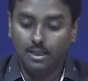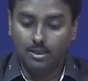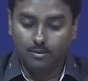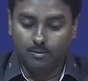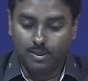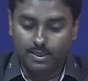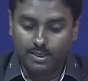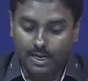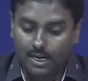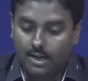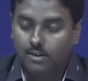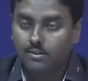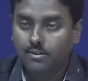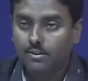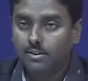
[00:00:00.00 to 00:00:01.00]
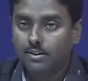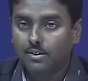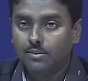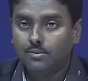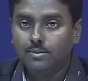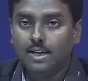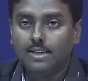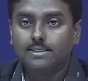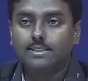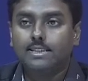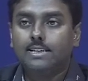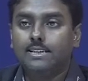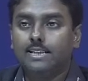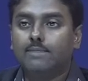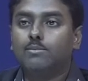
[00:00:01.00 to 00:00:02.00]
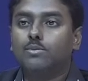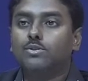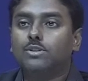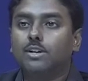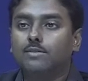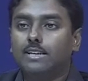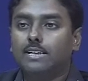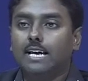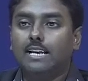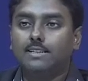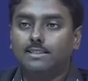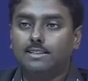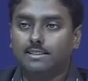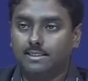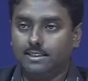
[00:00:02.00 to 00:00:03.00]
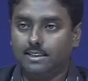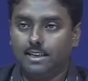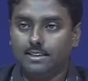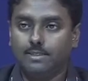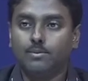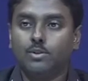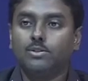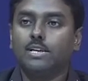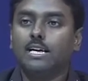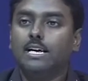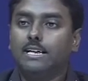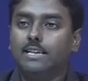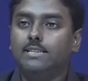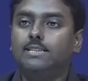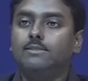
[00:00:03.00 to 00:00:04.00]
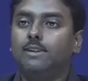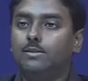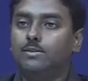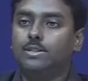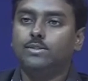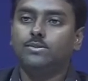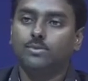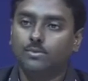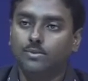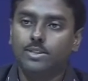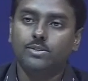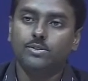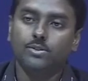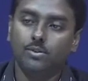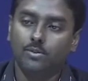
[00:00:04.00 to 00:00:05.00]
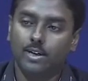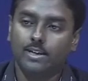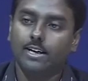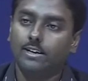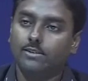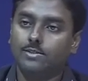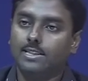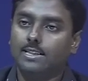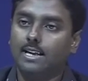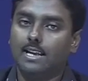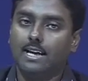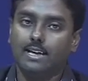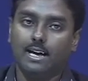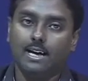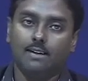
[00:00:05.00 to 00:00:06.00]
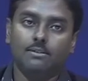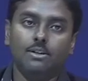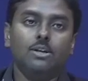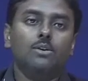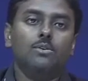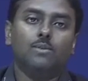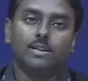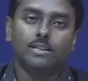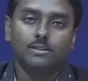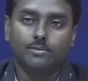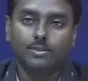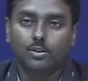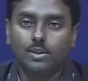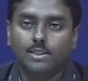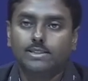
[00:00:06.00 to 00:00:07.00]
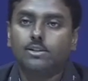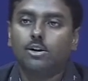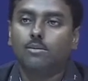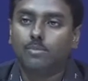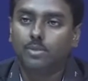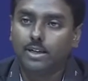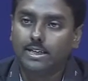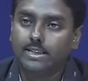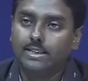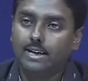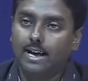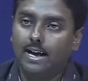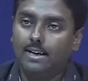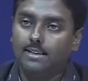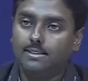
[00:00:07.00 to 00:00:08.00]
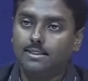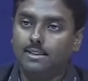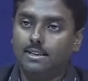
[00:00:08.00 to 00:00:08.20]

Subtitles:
But now we are seeing that most of the realistic signals, suppose receiver wish to know what kind of signal I have, what are the frequency component it has,